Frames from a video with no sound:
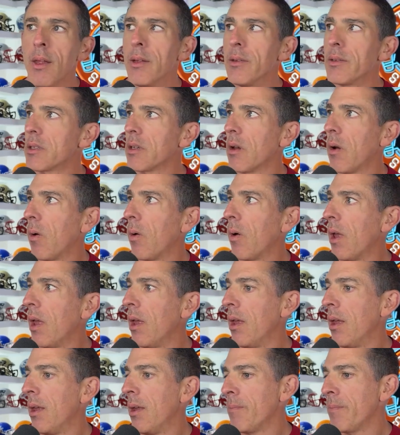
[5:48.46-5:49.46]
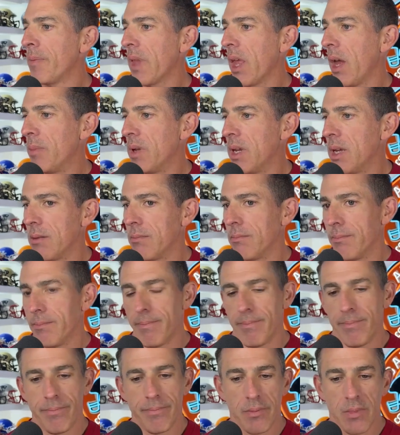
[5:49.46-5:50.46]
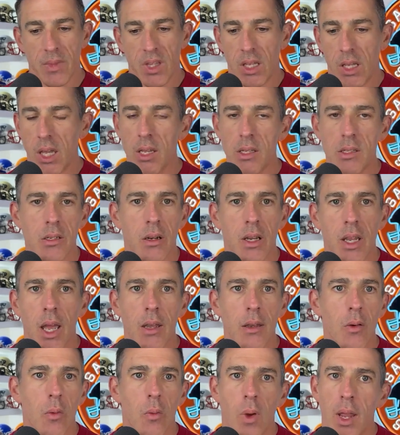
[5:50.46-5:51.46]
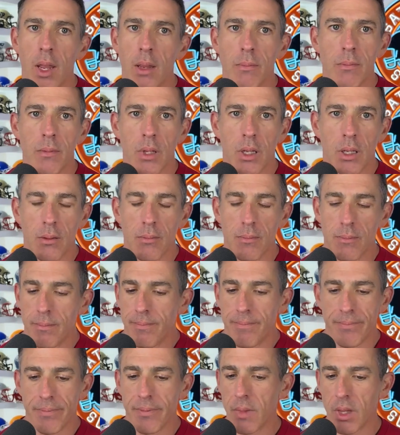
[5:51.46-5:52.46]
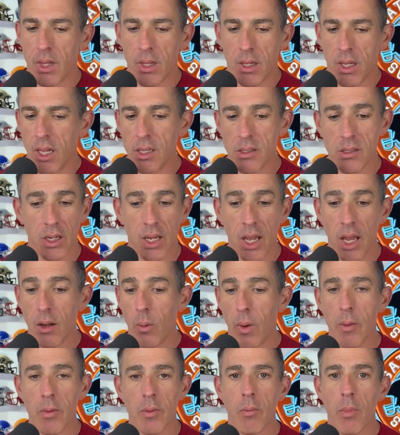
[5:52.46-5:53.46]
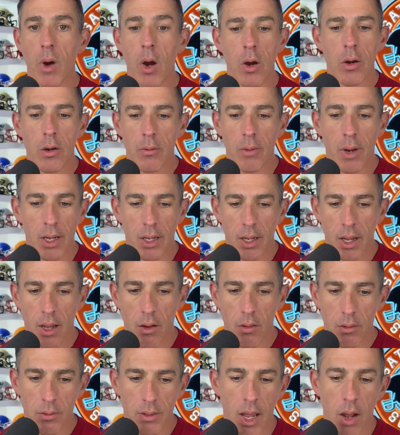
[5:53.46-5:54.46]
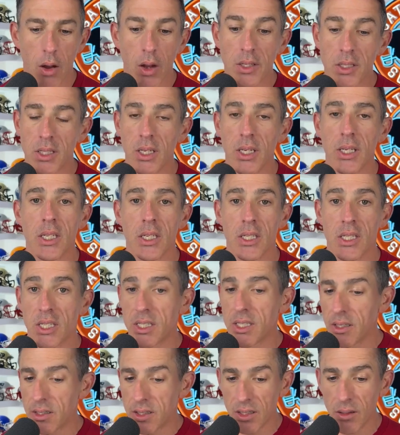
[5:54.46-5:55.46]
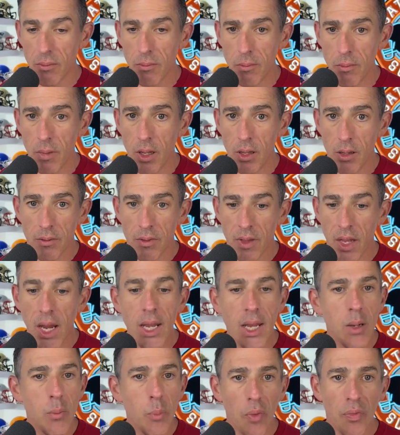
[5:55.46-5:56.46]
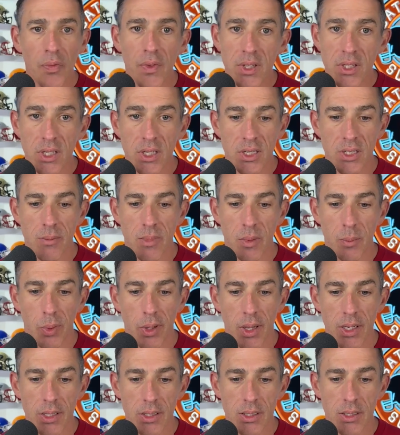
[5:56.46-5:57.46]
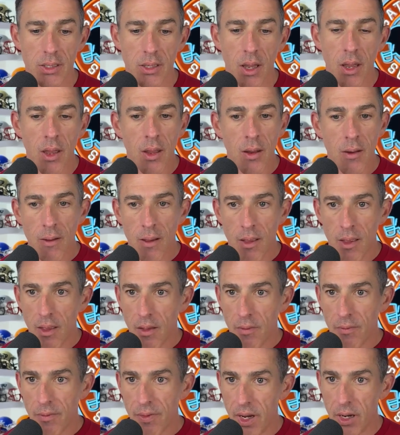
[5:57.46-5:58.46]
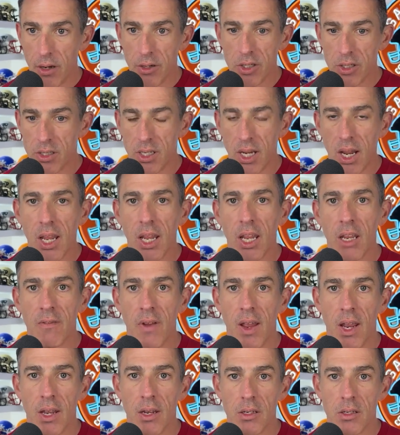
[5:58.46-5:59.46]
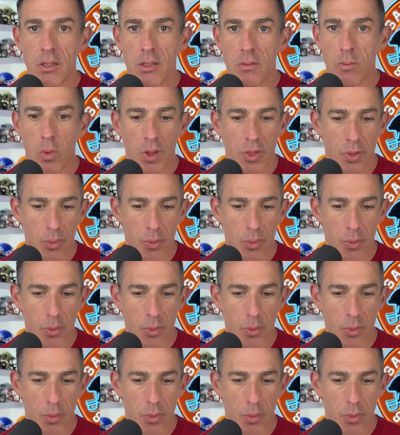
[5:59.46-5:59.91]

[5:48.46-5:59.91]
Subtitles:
So, I mean, the kids are getting away. The kids are getting away with murder right now. Now it's a system. They didn't put the system in place. They're just taking advantage with